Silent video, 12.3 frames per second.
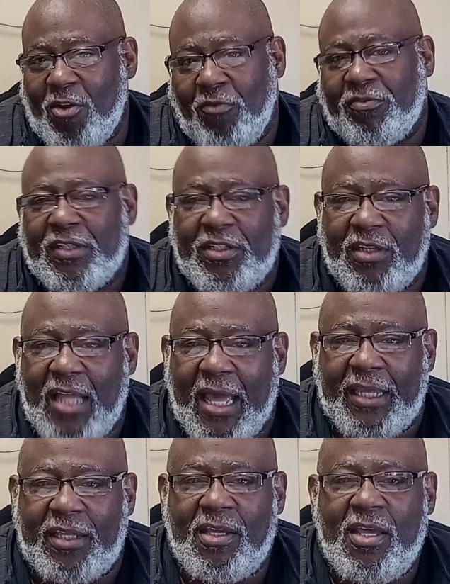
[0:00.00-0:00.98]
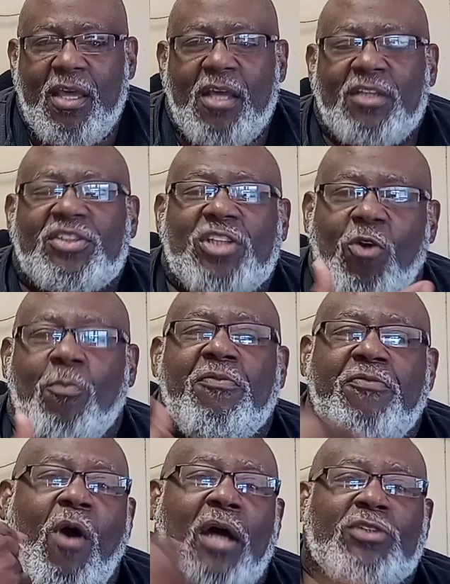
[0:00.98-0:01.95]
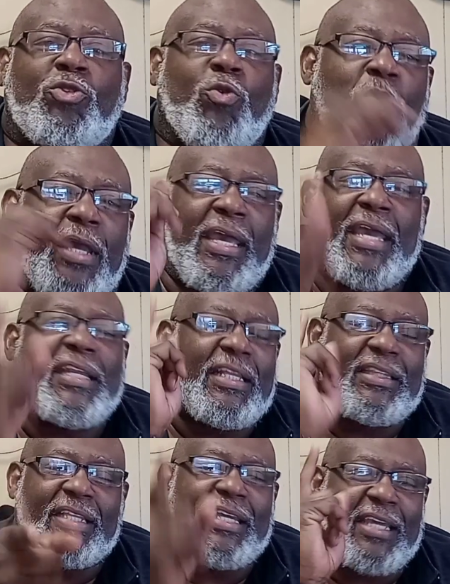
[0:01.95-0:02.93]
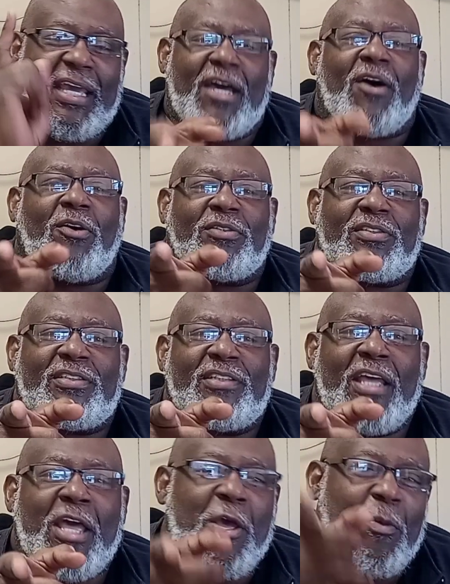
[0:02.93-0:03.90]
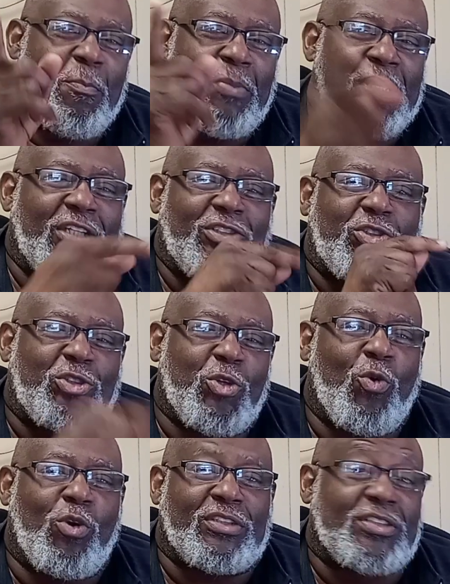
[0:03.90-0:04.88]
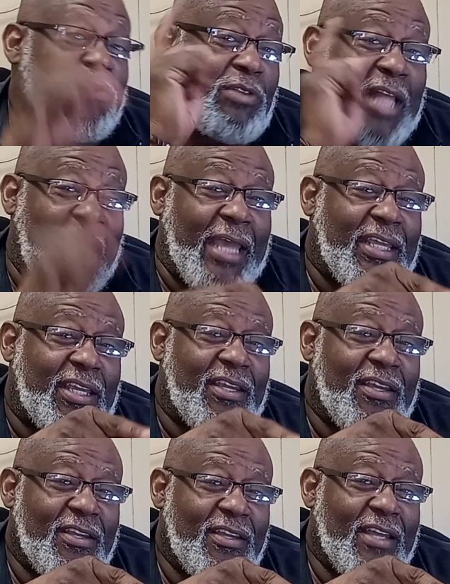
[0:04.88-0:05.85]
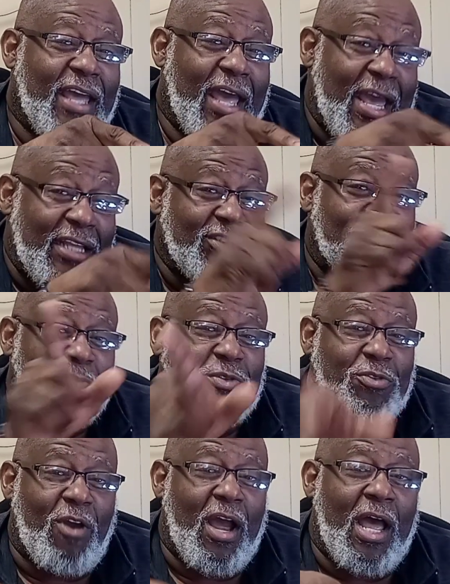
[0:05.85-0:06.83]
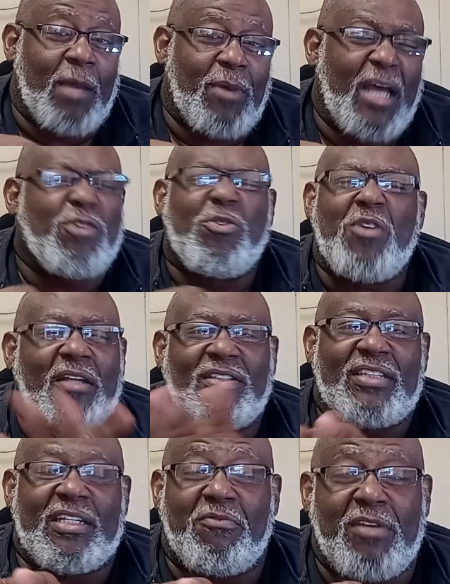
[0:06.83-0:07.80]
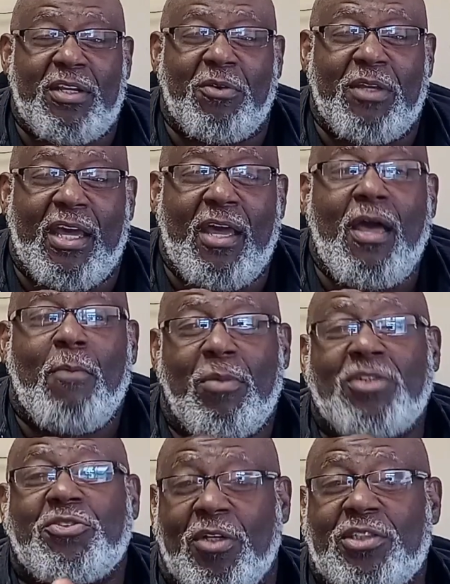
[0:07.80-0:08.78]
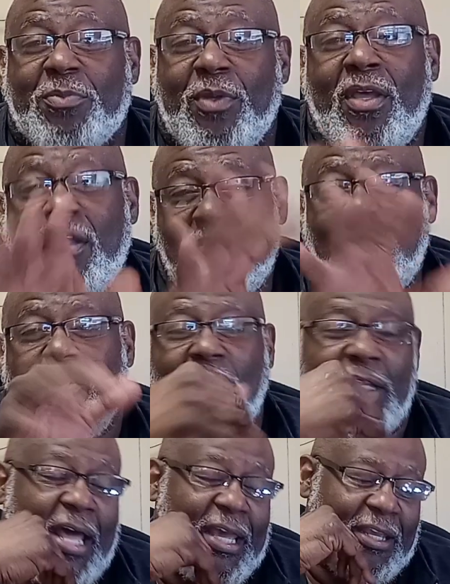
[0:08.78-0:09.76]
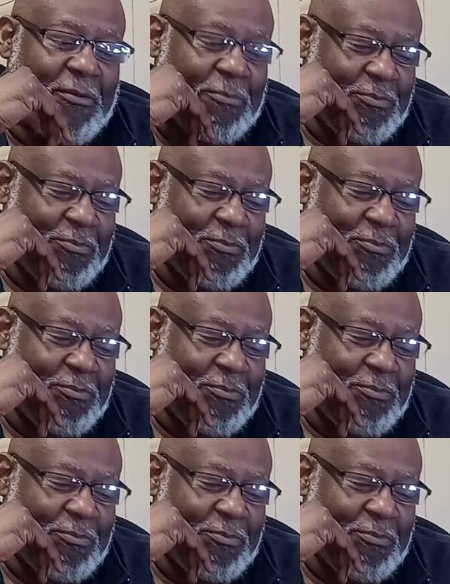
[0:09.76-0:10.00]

hopefully you'll like. So before I do anything else, be sure to like and subscribe. I know you haven't seen the video yet, but trust me, you're going to like it.